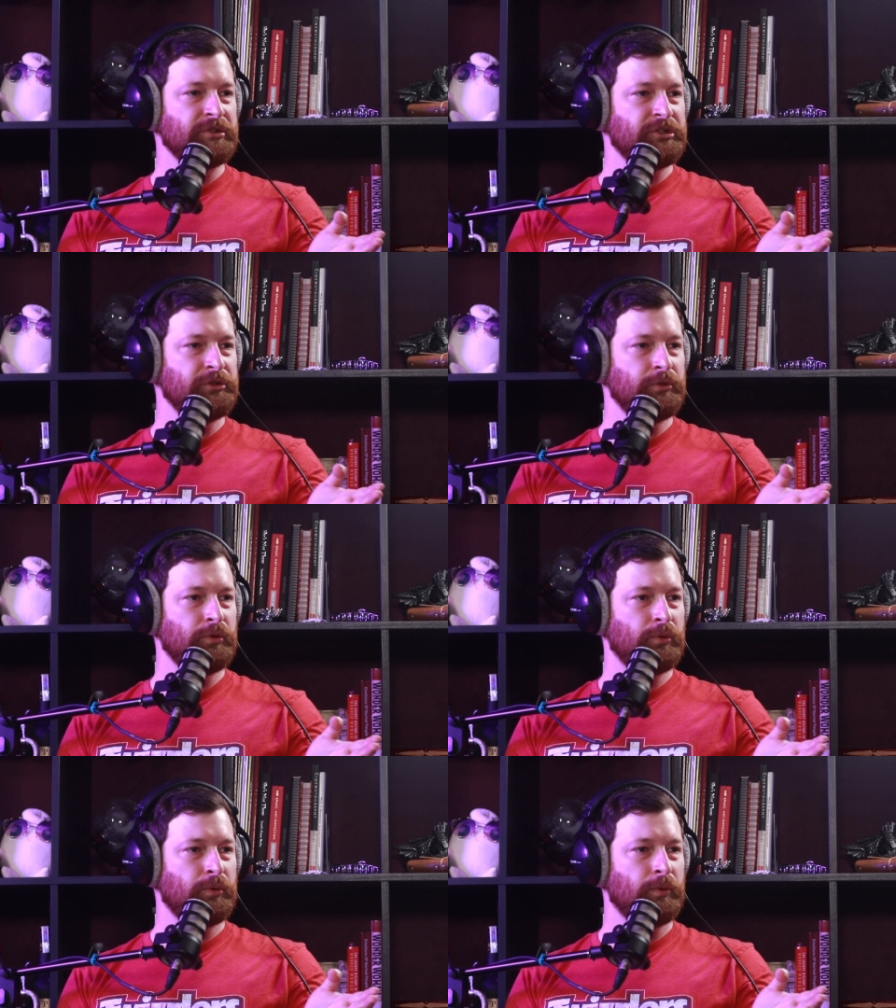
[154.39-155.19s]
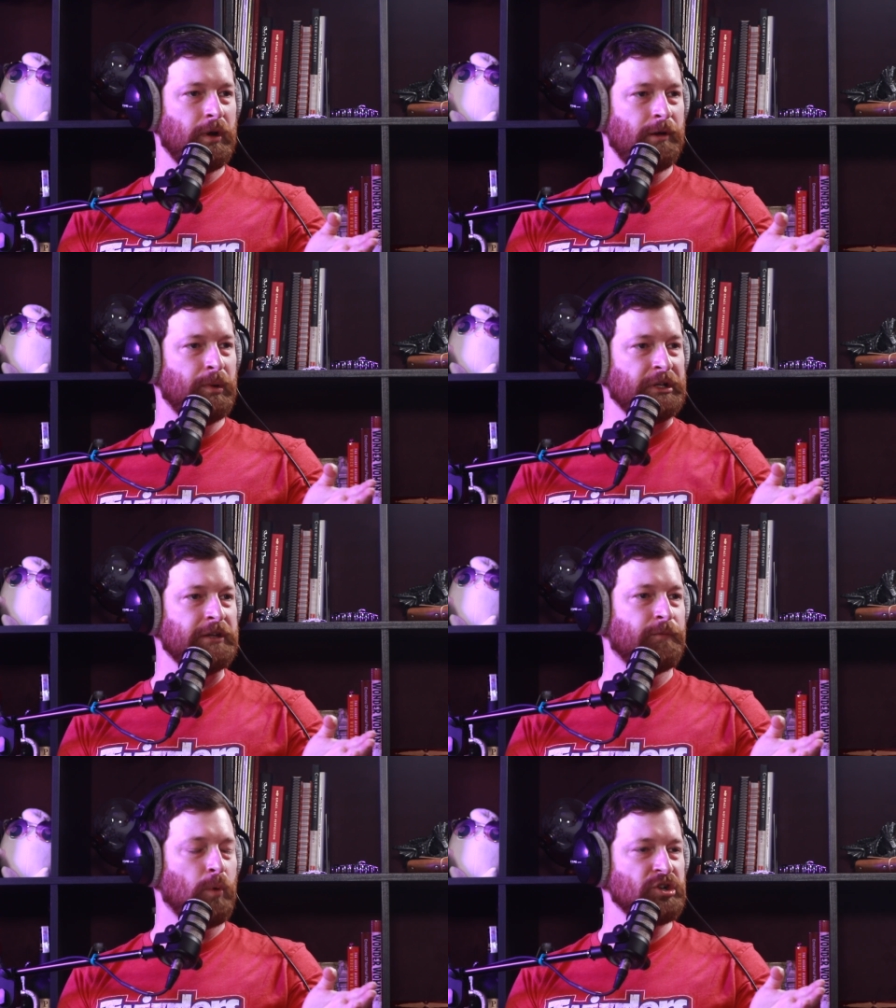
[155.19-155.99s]
to, I
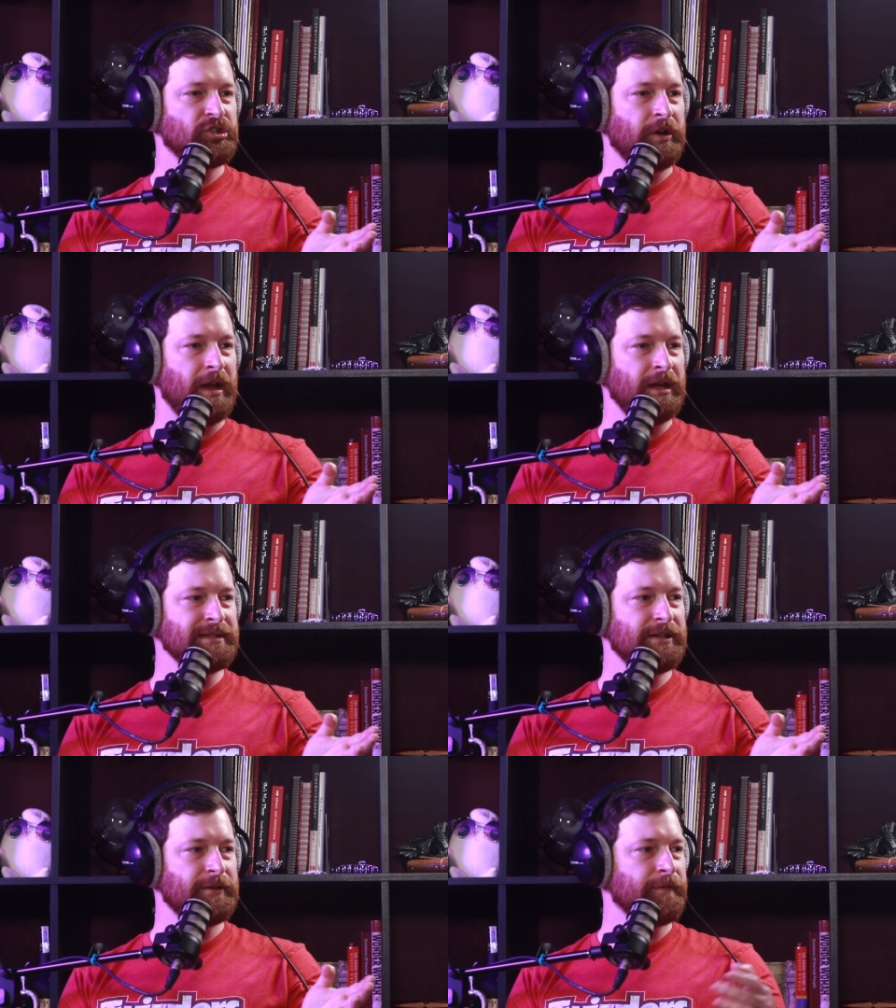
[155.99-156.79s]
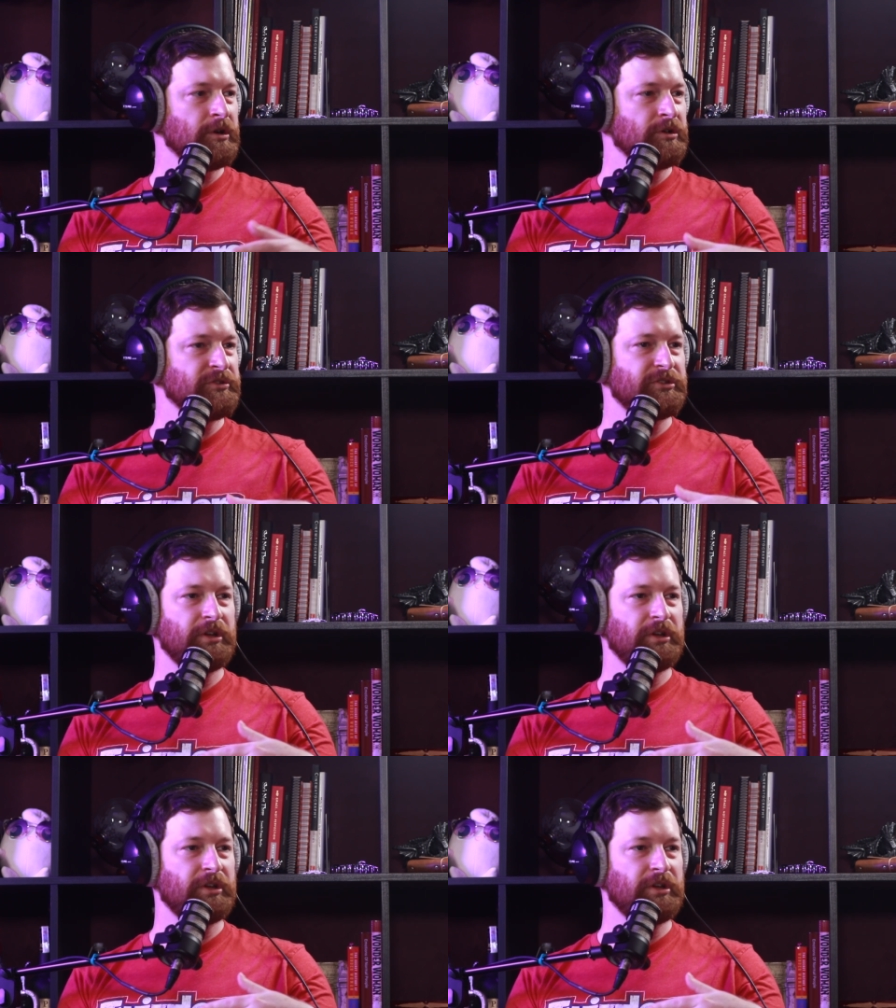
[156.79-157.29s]
believe, wash their hands at first.